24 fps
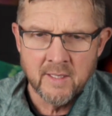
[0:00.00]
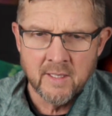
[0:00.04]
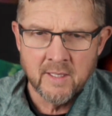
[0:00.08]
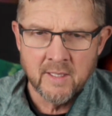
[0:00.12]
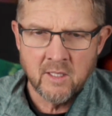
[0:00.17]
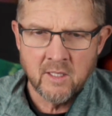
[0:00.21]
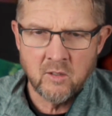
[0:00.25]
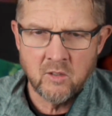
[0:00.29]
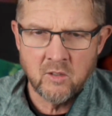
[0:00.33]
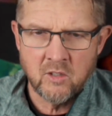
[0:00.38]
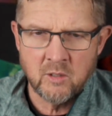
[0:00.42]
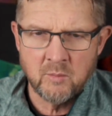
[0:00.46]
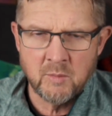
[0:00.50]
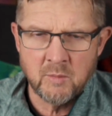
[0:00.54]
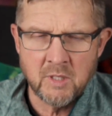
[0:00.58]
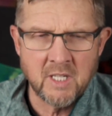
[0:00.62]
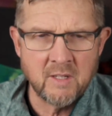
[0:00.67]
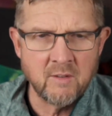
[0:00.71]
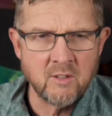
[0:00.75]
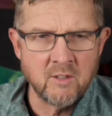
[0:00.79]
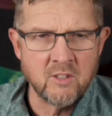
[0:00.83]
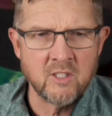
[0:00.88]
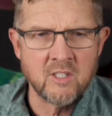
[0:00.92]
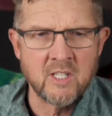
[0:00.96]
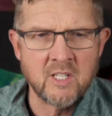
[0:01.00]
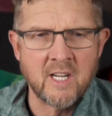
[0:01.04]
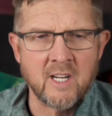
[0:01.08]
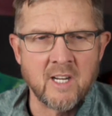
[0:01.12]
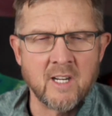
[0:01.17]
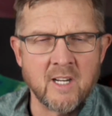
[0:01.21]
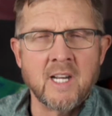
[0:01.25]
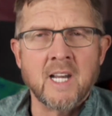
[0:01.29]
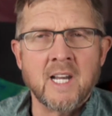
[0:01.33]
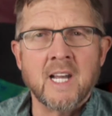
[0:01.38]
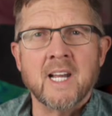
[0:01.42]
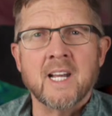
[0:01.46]
Eugene McGee says,
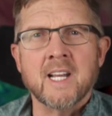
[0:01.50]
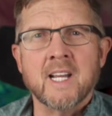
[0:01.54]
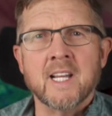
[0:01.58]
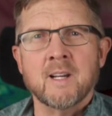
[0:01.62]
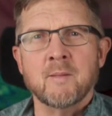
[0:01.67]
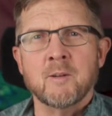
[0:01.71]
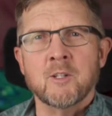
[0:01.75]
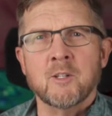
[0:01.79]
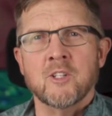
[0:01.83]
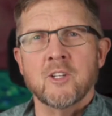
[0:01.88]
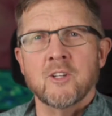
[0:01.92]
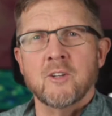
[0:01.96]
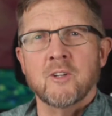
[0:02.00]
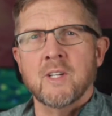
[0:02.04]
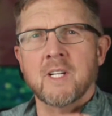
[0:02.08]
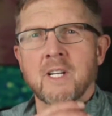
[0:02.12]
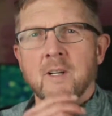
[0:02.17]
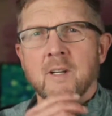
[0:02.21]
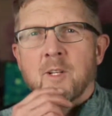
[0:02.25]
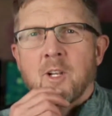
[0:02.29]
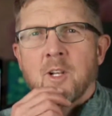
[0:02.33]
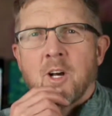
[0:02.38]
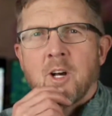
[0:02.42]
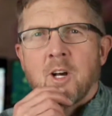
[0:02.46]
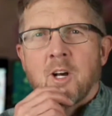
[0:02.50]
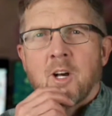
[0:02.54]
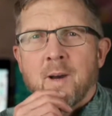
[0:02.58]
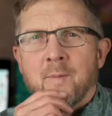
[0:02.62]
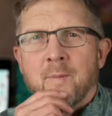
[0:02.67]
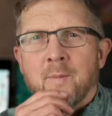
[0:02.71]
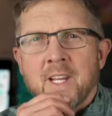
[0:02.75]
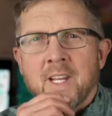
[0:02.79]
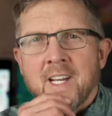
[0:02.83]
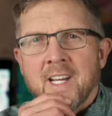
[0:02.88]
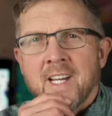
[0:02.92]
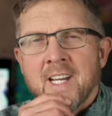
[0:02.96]
hi, how am I doing? I'm a lot
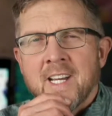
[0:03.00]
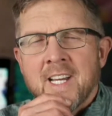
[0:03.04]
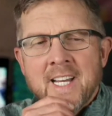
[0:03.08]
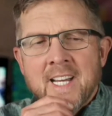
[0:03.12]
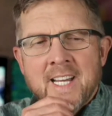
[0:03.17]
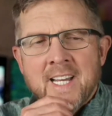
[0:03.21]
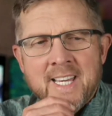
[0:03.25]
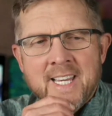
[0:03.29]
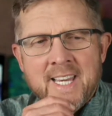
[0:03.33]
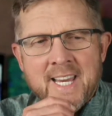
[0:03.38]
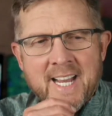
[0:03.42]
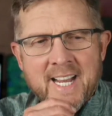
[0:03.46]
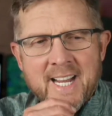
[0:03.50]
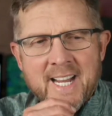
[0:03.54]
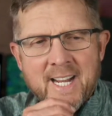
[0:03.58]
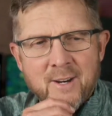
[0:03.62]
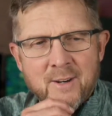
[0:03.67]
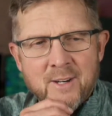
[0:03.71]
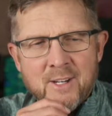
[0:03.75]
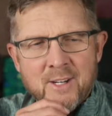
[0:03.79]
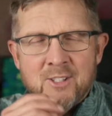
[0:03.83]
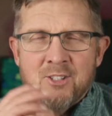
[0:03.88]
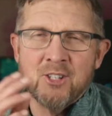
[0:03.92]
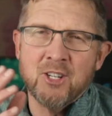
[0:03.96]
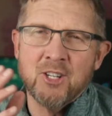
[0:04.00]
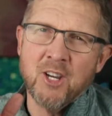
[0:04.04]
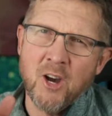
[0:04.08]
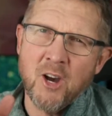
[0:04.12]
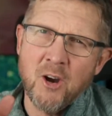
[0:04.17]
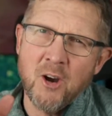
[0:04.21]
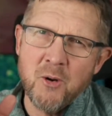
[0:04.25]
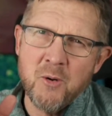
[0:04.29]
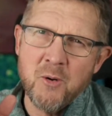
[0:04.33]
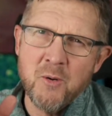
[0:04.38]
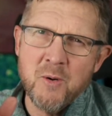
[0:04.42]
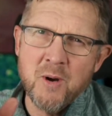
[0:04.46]
happier now. As you
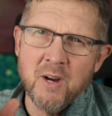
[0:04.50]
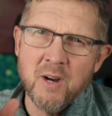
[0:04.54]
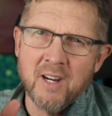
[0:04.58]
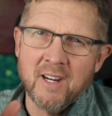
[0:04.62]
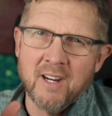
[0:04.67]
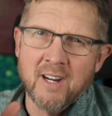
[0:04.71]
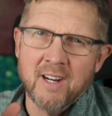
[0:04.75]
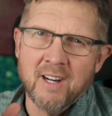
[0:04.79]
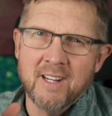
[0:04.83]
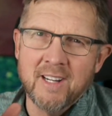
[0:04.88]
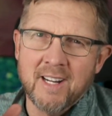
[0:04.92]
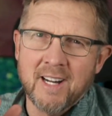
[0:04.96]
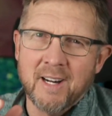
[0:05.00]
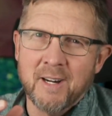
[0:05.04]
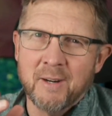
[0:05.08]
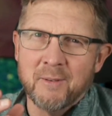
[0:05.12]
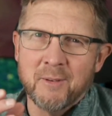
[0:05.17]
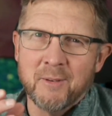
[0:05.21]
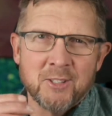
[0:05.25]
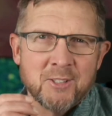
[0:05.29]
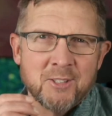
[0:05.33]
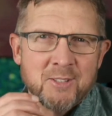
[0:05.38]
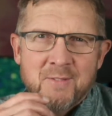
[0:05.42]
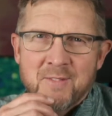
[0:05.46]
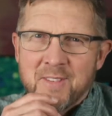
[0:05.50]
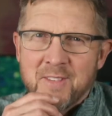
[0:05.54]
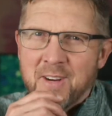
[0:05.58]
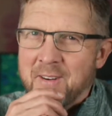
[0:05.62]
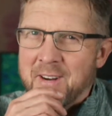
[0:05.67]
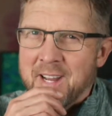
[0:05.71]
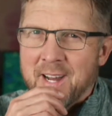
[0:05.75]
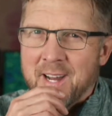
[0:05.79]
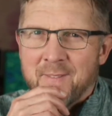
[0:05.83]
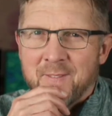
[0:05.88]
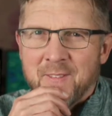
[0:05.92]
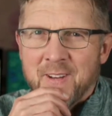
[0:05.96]
know, I wasn't
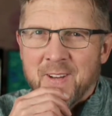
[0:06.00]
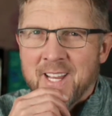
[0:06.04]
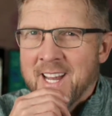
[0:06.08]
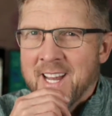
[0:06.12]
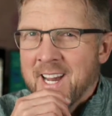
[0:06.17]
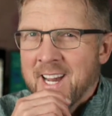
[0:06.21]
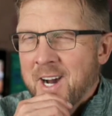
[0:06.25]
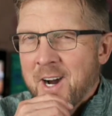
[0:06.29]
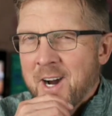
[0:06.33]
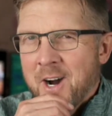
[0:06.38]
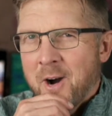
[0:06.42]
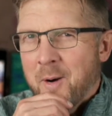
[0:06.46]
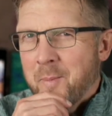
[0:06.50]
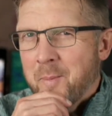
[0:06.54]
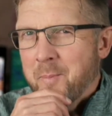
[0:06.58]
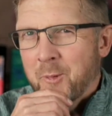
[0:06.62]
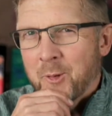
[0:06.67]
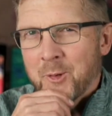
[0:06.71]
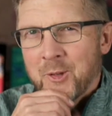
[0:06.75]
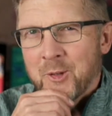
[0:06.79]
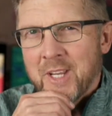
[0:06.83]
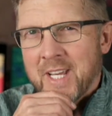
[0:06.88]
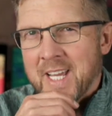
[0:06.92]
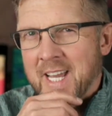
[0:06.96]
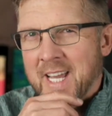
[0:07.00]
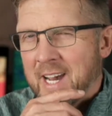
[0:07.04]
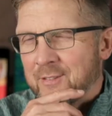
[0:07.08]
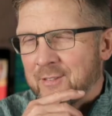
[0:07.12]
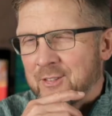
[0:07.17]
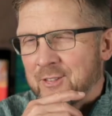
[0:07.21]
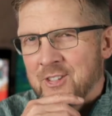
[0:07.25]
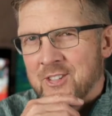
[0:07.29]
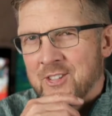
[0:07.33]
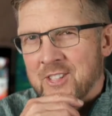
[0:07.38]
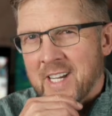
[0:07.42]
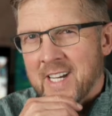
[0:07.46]
very happy on Monday
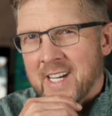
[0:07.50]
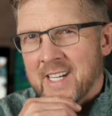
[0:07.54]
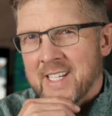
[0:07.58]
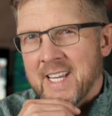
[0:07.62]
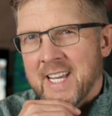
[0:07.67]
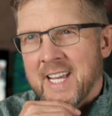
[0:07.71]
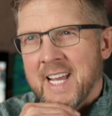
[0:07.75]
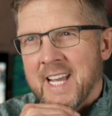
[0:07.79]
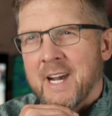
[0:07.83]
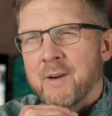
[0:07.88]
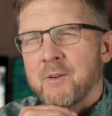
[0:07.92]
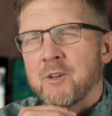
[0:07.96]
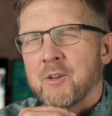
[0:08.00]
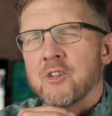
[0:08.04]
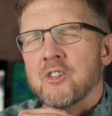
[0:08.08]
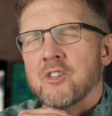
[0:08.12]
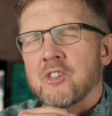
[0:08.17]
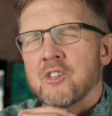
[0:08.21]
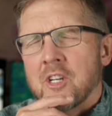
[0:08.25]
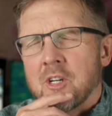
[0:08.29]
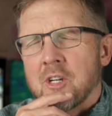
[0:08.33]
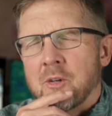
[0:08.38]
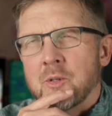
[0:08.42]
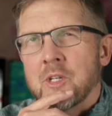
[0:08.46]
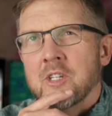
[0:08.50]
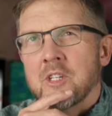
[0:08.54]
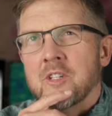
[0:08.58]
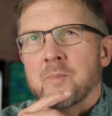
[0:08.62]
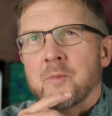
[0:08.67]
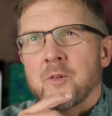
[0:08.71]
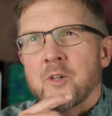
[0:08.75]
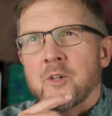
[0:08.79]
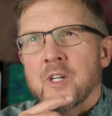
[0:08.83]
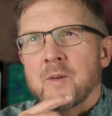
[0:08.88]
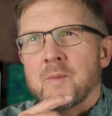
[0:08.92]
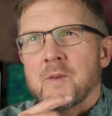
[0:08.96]
after Saturday. I was so
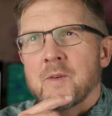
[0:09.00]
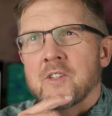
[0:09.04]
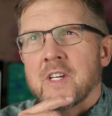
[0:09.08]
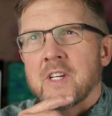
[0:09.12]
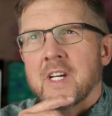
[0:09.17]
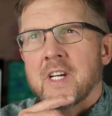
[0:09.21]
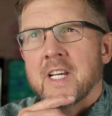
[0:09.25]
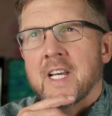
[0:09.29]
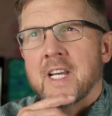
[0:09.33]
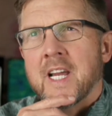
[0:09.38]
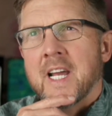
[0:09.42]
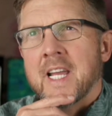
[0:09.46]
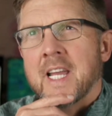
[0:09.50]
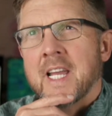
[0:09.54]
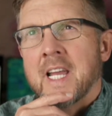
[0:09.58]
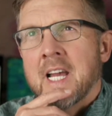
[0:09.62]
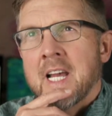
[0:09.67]
disappointed with Saturday.